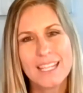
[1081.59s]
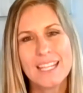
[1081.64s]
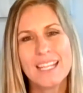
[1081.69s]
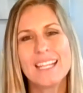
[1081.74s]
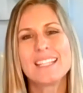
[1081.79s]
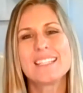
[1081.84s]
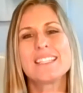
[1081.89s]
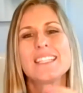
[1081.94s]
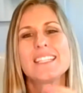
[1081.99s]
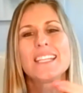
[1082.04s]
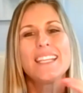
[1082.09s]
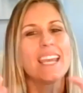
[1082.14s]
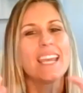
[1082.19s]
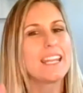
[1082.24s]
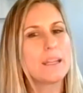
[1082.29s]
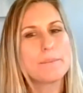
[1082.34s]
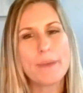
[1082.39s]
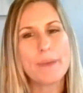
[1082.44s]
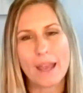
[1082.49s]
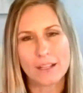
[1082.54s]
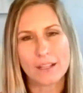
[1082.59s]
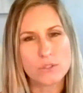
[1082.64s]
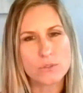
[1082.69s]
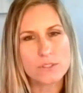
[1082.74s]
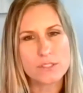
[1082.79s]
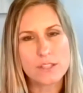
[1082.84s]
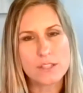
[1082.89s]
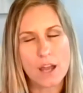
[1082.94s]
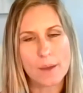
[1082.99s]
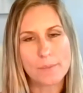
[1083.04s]
It's to get it back to
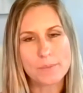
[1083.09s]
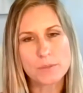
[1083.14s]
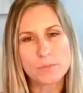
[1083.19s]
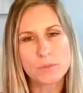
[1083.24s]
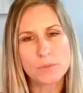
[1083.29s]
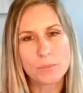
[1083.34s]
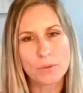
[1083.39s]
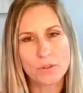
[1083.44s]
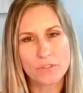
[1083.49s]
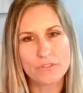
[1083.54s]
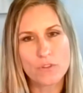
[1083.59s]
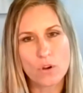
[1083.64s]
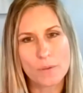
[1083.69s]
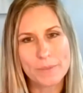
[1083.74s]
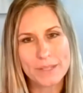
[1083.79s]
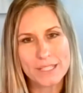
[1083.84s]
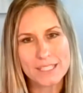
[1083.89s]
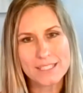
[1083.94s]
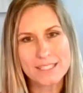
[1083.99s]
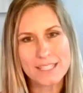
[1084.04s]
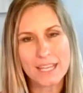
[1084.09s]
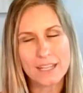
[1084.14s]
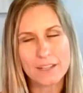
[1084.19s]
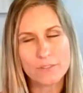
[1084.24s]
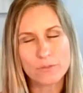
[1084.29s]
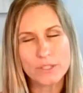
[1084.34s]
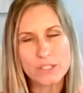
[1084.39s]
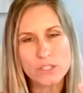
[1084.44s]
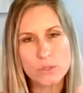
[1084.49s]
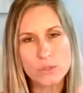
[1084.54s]
its optimal performance. And
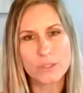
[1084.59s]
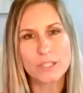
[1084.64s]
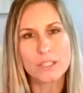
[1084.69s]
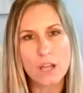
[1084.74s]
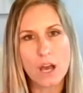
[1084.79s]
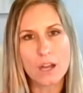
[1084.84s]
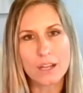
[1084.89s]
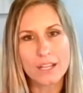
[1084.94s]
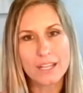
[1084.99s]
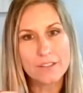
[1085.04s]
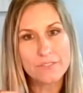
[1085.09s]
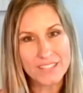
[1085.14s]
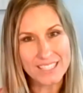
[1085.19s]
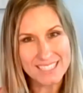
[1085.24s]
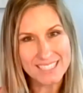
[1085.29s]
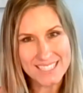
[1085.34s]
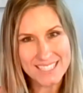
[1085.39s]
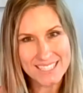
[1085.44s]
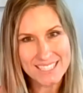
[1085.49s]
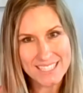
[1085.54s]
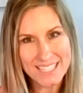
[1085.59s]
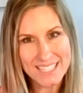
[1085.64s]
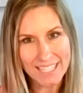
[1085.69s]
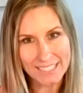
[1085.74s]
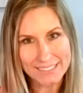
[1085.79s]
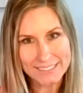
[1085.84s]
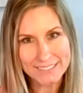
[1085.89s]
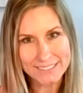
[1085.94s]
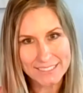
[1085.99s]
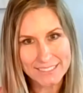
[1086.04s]
if we do it long enough, it
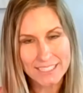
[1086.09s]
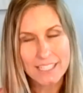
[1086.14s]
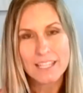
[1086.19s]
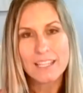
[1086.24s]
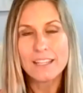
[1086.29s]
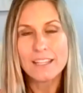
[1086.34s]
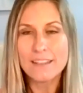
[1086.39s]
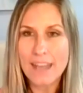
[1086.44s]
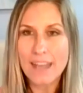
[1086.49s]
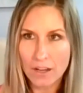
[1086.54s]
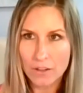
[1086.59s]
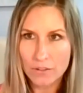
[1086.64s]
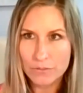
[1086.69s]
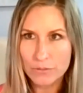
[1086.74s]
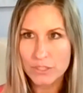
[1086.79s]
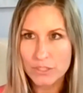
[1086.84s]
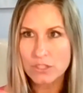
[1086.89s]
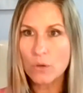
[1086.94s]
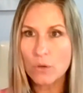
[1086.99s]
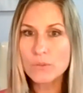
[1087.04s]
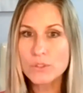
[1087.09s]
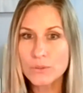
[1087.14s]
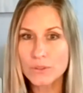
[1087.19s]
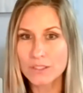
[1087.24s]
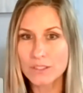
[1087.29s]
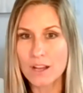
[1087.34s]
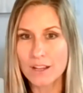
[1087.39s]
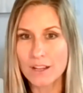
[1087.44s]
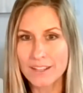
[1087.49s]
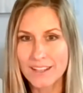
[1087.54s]
sticks. Now, if we don't do
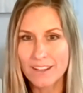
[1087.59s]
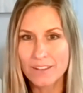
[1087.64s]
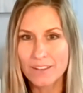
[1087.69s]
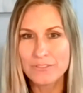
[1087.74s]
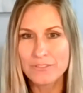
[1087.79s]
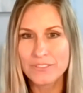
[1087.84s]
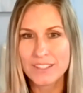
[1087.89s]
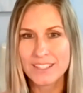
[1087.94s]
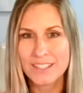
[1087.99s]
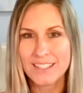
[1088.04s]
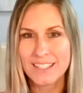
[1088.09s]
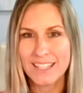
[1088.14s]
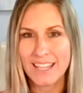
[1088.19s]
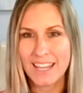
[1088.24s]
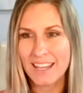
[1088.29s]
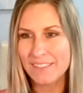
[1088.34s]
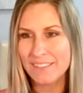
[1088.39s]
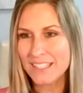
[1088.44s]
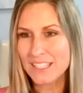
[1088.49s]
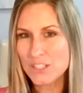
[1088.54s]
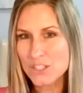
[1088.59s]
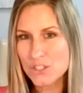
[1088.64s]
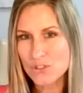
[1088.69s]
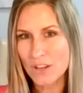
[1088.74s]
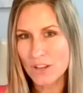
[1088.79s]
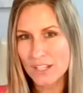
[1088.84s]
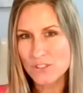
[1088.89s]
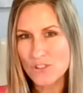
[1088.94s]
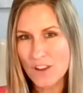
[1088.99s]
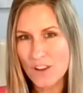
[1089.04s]
it long enough, and these
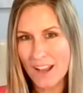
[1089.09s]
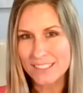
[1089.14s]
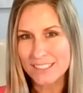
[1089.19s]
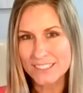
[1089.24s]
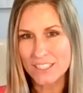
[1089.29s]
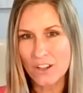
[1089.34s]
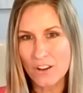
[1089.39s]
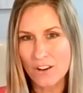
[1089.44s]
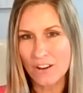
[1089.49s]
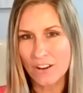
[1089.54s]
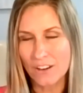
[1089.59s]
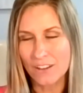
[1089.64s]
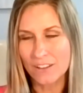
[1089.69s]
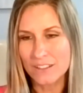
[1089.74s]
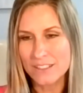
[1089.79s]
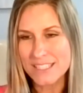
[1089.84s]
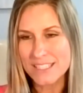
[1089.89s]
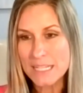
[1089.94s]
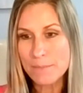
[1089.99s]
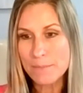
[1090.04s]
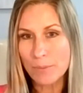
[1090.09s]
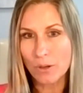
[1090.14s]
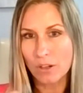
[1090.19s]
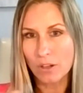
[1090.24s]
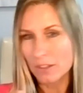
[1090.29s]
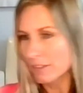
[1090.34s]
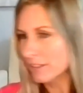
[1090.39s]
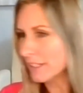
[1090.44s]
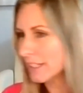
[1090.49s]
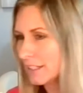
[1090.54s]
train tracks are
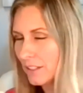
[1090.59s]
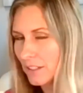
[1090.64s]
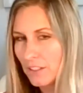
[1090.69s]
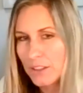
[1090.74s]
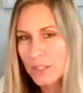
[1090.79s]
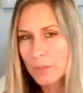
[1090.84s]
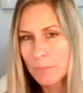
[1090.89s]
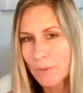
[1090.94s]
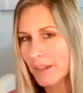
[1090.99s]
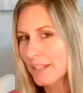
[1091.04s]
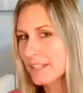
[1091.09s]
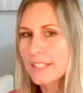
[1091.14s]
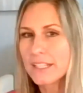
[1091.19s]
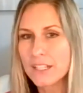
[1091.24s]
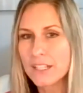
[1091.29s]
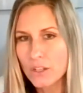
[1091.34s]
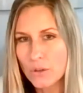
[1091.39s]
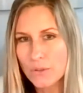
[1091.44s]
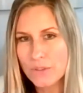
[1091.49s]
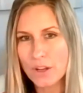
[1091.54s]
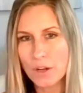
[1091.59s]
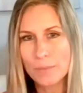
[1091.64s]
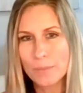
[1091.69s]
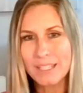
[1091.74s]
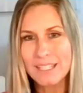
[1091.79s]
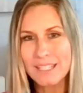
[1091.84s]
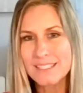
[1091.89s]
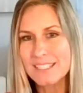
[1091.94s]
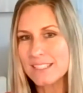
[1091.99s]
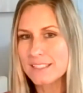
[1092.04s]
deeper, the brain's going to go there
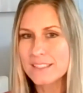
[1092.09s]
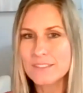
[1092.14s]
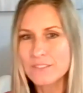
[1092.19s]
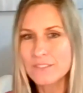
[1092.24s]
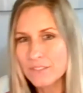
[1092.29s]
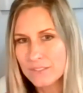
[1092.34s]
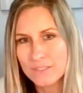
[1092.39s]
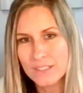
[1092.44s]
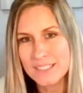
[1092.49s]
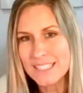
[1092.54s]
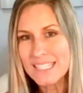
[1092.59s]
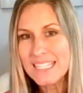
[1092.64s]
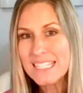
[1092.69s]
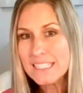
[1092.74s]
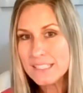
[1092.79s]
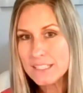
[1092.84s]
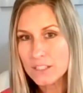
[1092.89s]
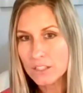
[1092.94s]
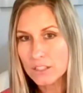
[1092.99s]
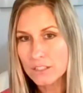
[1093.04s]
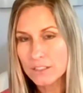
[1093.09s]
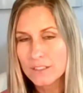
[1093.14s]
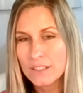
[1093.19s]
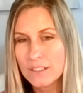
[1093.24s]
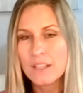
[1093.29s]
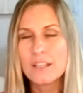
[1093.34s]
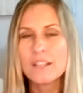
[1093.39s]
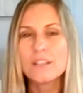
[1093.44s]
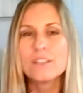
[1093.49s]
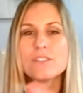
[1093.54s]
because it's easier.
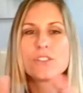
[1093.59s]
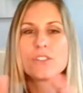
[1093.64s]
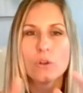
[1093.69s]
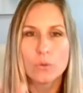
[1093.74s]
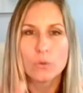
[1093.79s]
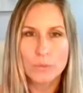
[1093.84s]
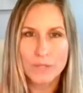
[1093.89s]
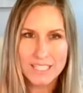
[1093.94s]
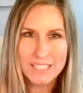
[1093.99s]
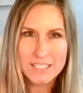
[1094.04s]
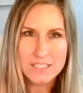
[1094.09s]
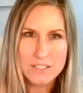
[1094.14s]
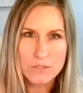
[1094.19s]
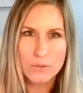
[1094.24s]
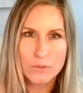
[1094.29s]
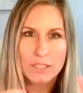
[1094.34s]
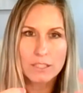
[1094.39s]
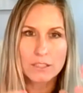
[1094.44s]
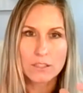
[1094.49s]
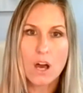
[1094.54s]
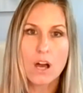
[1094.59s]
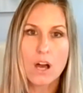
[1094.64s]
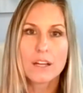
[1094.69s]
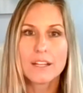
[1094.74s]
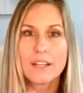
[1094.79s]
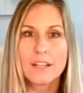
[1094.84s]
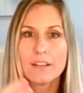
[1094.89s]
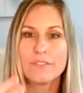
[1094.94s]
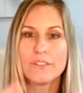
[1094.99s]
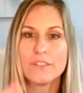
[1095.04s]
So we need to do it long
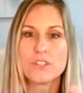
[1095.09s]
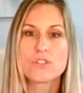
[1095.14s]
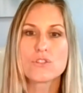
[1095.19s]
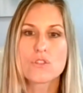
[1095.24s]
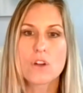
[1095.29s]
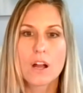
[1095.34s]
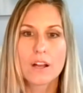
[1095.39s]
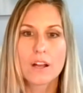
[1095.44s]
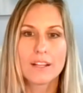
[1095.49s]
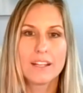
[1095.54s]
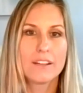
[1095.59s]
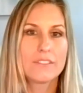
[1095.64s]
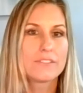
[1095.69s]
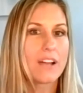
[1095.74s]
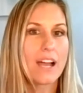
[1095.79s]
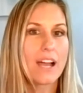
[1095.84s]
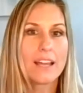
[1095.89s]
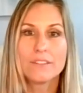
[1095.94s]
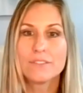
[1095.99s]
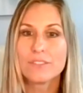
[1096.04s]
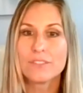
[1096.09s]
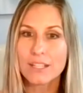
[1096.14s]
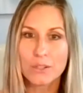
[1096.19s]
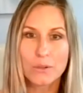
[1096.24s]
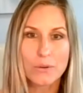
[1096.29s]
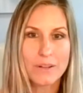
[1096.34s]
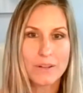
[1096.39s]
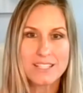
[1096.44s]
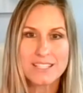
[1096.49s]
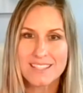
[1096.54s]
enough and strong enough, kind of like
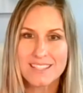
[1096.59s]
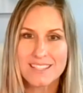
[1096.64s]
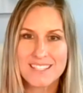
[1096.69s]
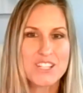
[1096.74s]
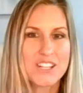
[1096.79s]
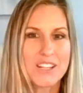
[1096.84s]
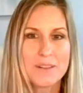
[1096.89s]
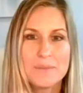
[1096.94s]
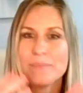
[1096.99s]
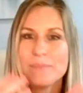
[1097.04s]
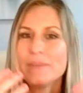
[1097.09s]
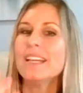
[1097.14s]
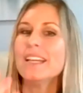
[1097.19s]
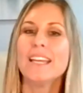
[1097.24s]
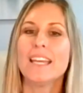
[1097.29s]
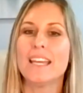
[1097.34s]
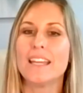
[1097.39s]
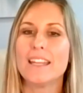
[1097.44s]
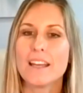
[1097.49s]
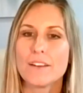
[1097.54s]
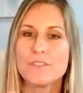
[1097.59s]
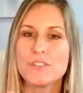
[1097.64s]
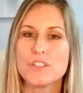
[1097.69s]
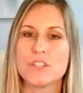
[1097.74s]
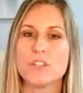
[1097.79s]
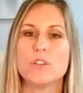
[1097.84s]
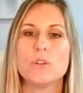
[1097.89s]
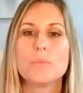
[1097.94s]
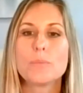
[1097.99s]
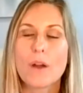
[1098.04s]
going to the gym, enough
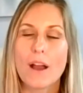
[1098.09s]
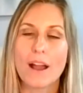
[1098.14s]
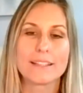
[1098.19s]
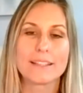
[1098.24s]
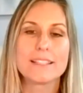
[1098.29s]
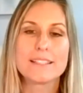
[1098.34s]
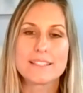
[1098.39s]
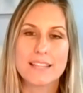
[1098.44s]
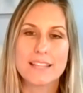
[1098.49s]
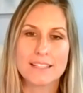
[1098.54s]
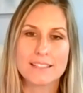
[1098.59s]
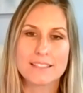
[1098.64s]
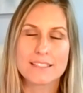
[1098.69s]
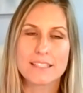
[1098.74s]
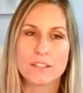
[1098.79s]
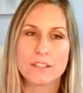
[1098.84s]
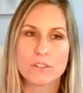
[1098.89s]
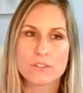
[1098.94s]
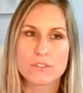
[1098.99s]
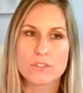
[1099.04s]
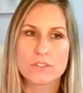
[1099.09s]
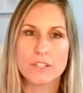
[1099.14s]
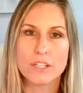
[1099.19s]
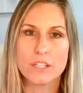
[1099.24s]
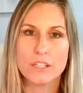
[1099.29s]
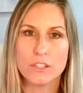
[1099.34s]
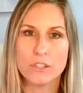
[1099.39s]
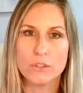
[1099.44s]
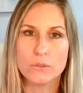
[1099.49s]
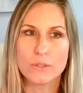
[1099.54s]
to practice that skill so
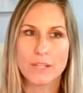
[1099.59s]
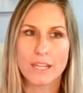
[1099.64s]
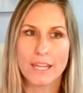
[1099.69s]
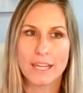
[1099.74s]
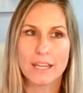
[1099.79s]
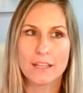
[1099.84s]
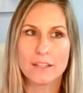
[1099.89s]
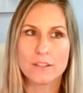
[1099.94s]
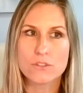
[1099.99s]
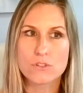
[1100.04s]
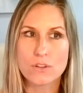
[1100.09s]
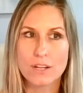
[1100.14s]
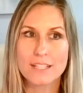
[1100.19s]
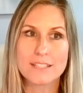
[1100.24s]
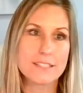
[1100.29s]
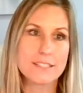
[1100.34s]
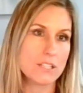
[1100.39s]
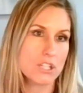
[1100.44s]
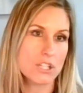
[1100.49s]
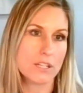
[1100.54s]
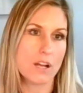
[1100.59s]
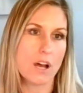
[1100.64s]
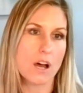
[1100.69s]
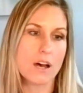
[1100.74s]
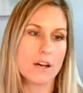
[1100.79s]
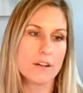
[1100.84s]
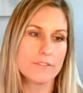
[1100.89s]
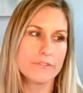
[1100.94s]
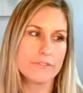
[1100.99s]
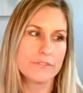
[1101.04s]
that you can transition
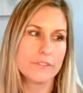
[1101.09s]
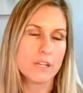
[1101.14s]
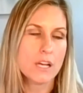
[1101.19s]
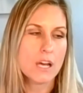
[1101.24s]
off.